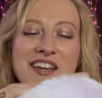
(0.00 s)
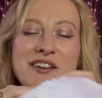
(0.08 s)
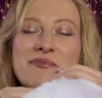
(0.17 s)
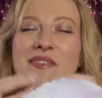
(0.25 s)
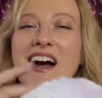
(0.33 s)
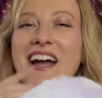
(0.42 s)

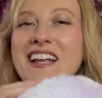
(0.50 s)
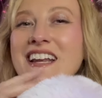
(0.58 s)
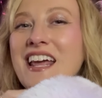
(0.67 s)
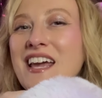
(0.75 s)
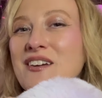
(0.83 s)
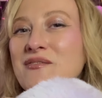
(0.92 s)
My
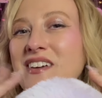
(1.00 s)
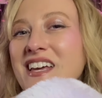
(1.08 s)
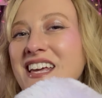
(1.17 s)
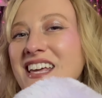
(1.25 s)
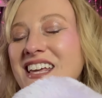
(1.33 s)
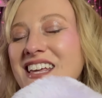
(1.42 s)
name is
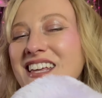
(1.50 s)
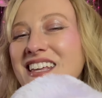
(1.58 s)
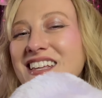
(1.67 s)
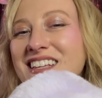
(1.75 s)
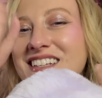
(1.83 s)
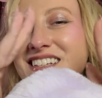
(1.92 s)
Elle.
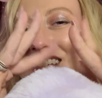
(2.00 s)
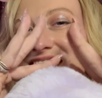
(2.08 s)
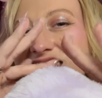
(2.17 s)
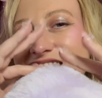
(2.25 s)
I'm